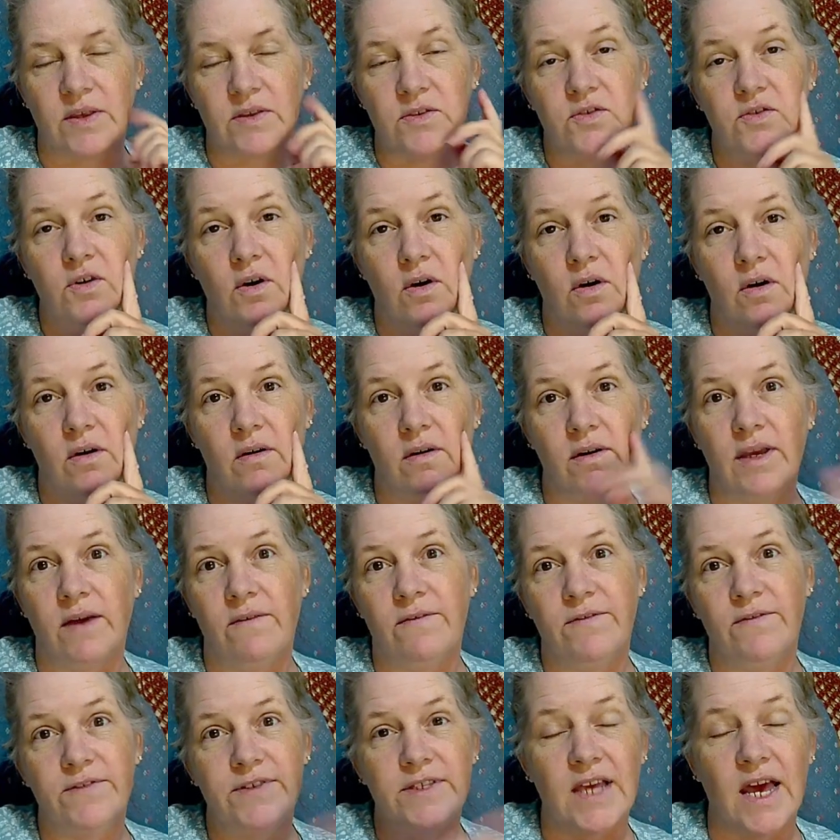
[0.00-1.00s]
So
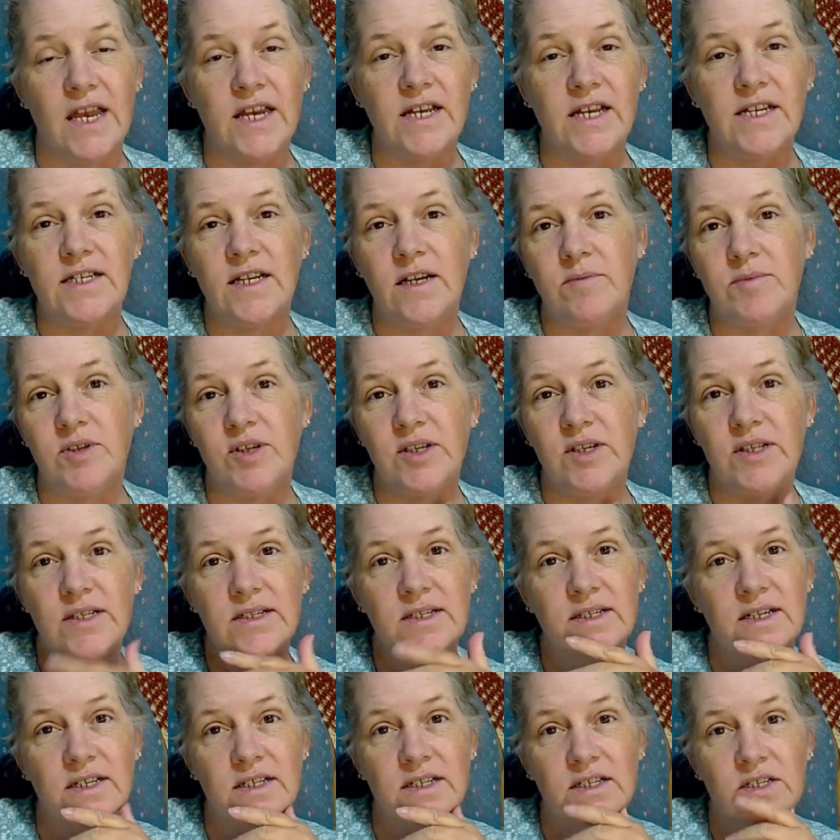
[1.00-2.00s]
if anytime during this
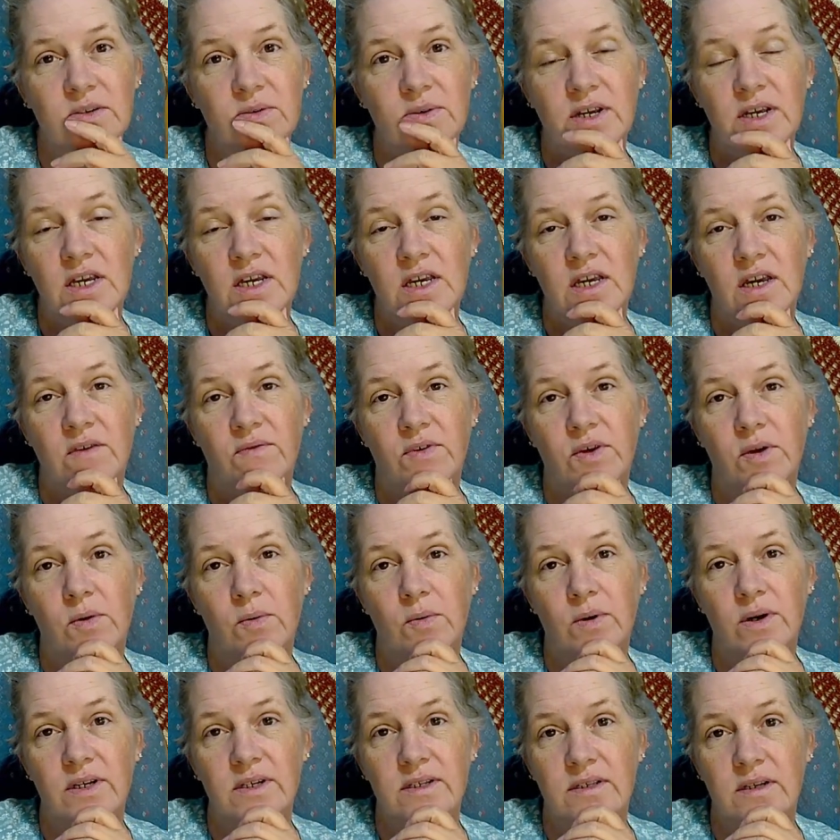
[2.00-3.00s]
next week, if you
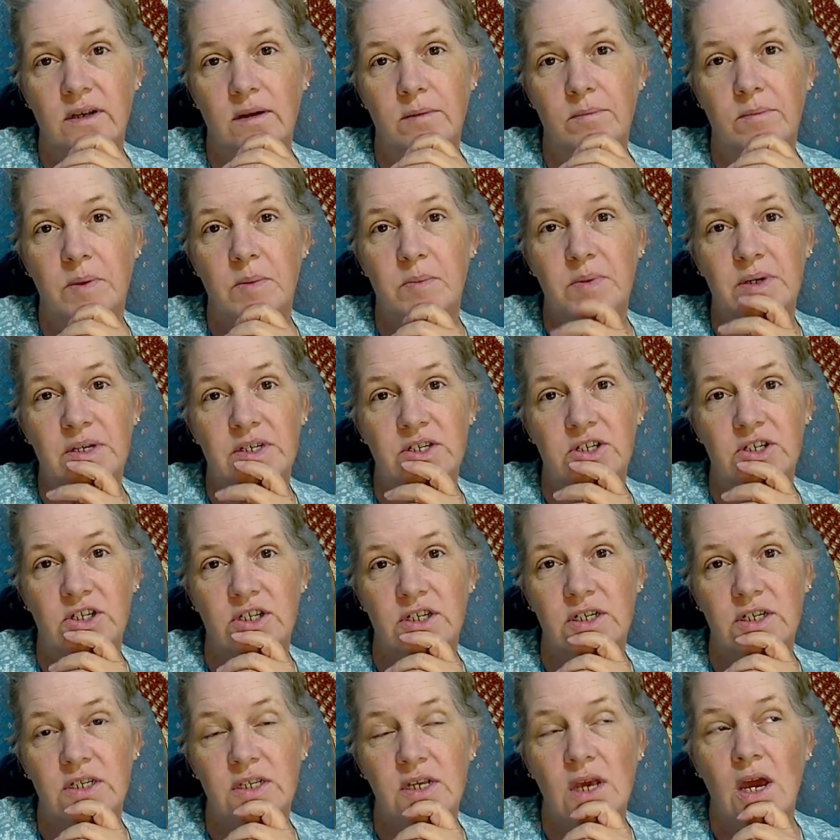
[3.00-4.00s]
want to send me
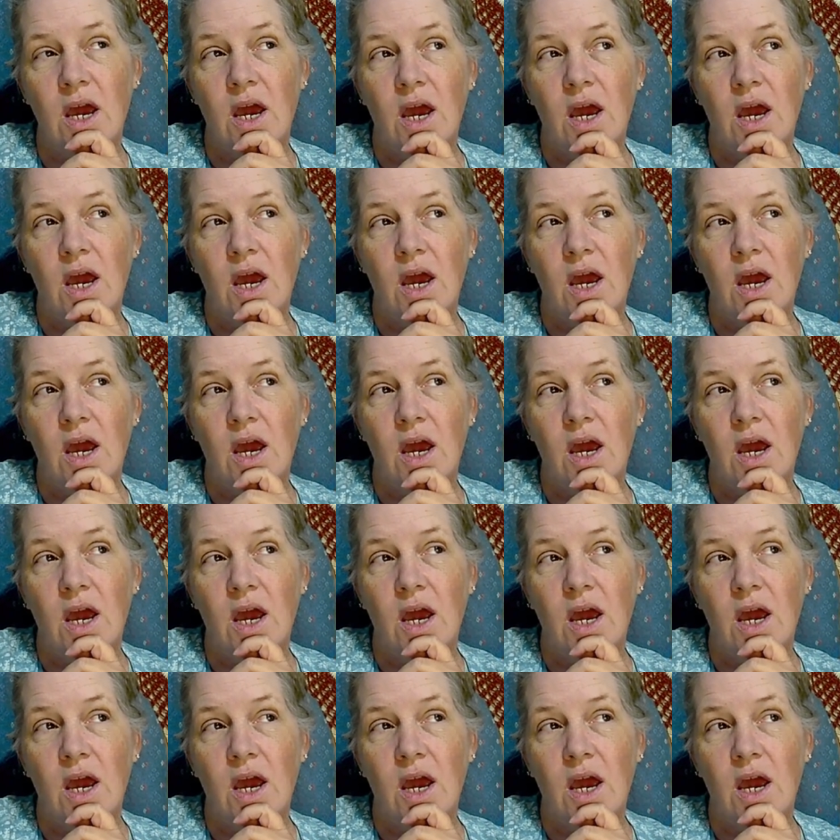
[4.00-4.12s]
pictures,